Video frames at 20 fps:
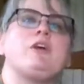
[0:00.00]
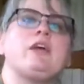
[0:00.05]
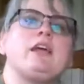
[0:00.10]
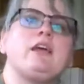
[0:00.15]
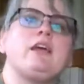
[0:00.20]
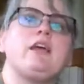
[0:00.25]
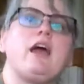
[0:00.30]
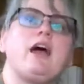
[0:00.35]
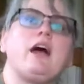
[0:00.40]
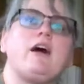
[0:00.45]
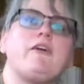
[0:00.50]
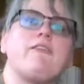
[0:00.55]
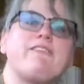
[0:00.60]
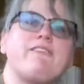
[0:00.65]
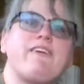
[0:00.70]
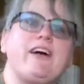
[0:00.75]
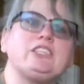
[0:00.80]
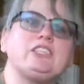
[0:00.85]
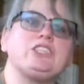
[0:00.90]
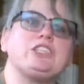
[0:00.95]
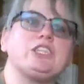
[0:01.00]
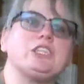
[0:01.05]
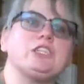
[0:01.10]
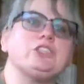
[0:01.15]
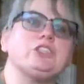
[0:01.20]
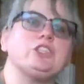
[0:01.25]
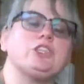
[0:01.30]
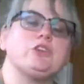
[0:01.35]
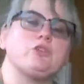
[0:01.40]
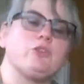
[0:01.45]
giving
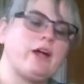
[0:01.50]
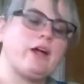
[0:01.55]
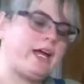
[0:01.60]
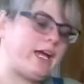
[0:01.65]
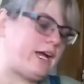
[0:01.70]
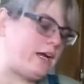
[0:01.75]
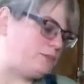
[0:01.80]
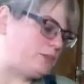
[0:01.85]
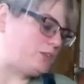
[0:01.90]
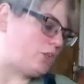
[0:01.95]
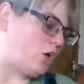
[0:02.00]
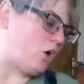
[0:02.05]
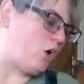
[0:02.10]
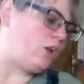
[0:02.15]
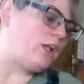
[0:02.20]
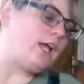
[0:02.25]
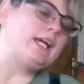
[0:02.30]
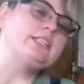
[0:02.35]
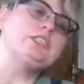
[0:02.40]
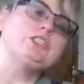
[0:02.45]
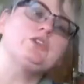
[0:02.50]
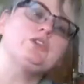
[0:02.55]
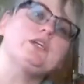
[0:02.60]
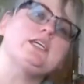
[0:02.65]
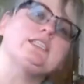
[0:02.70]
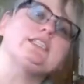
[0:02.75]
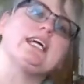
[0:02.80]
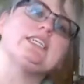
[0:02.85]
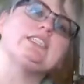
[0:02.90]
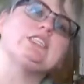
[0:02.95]
affection to the rams, all I do
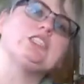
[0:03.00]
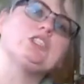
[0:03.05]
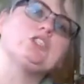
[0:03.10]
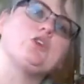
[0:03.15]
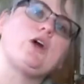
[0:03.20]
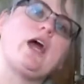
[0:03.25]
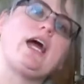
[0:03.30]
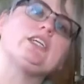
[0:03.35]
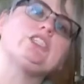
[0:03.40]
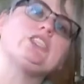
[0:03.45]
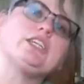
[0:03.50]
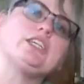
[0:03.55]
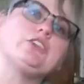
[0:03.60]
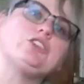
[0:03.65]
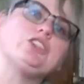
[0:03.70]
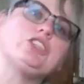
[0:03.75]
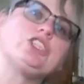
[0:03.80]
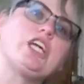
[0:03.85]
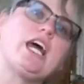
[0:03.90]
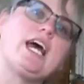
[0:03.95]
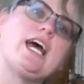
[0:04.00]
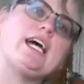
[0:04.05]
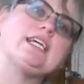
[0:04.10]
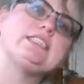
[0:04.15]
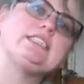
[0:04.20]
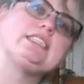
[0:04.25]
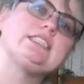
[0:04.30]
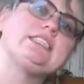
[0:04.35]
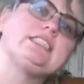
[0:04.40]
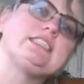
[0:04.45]
is I scratch their
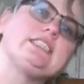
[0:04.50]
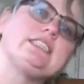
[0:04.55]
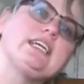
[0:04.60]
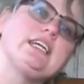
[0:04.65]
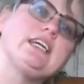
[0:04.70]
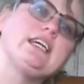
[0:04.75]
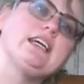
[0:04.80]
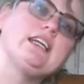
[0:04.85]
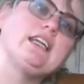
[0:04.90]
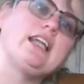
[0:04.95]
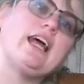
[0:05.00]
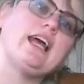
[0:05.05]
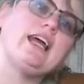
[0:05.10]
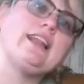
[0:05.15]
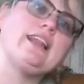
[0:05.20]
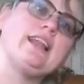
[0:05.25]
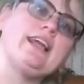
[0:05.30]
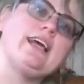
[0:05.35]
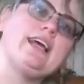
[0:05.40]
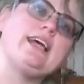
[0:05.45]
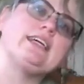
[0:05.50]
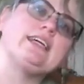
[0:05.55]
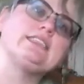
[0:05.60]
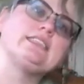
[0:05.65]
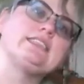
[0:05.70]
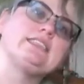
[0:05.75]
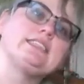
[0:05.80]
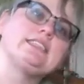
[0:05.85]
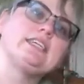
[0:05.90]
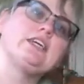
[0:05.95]
chests like this
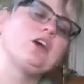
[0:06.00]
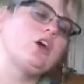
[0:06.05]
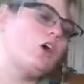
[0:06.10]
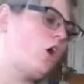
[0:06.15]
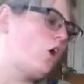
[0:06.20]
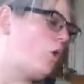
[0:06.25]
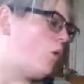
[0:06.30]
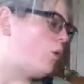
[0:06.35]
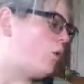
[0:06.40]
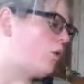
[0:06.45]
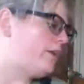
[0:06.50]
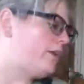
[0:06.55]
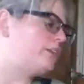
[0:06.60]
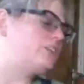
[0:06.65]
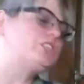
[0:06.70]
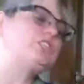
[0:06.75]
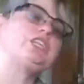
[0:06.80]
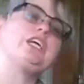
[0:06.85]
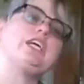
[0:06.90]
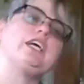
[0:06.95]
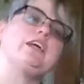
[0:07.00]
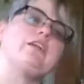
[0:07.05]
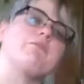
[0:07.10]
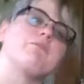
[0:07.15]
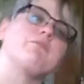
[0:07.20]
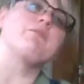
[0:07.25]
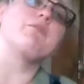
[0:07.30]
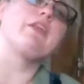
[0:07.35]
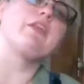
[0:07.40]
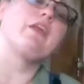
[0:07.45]
or their chin.
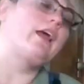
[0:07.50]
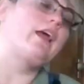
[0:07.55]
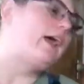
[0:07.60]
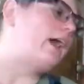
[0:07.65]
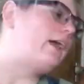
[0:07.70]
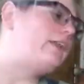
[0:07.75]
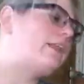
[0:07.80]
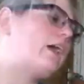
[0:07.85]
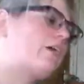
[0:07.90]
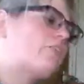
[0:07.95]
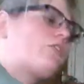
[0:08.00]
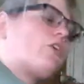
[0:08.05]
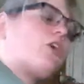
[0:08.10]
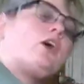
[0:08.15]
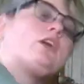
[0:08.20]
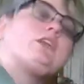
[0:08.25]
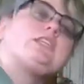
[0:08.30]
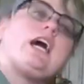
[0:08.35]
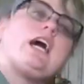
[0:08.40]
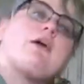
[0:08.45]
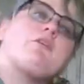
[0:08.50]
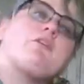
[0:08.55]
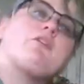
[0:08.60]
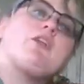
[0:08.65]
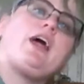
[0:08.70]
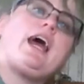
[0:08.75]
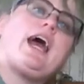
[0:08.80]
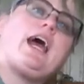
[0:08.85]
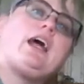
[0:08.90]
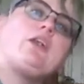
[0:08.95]
Never on top
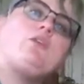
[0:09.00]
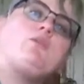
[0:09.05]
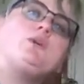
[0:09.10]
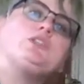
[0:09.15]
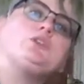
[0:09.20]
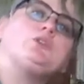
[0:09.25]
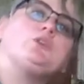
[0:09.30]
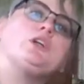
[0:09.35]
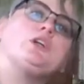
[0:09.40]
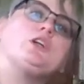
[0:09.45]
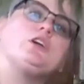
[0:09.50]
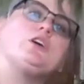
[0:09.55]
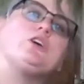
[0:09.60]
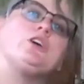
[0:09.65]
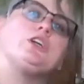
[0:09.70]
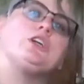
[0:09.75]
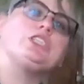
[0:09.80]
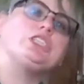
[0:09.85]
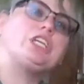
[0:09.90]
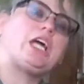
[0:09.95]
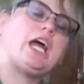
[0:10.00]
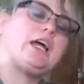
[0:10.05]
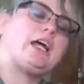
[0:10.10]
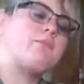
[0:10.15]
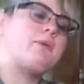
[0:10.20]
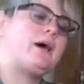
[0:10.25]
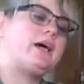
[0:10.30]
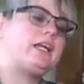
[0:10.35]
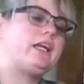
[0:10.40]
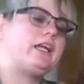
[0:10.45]
of the head, which will encourage
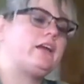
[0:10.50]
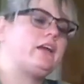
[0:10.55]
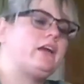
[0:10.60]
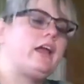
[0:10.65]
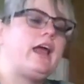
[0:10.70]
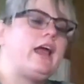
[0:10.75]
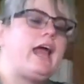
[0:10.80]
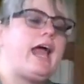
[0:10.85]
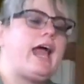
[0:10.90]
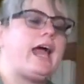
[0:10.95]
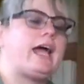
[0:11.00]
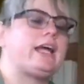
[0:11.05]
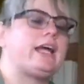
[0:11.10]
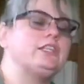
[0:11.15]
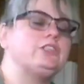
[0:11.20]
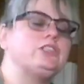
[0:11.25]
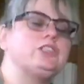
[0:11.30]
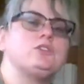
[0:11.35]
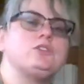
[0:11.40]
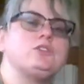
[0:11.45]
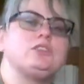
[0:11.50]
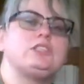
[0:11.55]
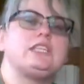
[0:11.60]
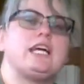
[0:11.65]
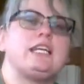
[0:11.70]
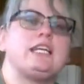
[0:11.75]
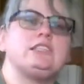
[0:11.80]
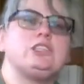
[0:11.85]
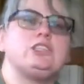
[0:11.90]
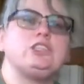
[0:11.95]
headbutting and I don't
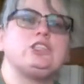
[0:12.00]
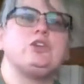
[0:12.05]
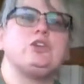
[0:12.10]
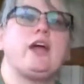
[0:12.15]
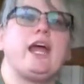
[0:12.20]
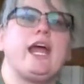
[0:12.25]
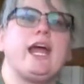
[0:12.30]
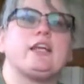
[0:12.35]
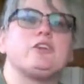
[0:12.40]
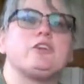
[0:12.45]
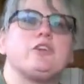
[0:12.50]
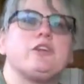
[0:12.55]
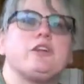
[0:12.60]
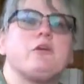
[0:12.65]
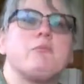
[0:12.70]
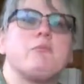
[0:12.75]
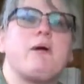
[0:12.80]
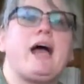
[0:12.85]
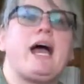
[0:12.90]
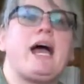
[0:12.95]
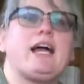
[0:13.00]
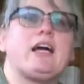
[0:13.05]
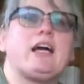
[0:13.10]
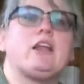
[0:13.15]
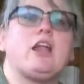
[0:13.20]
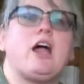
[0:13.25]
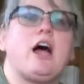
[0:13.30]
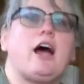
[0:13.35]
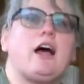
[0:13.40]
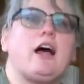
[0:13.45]
tend to handle their back
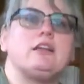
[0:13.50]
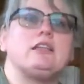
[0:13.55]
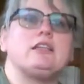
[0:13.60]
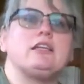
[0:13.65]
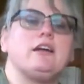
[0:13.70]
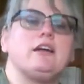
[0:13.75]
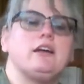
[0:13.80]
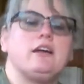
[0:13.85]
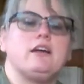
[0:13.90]
a lot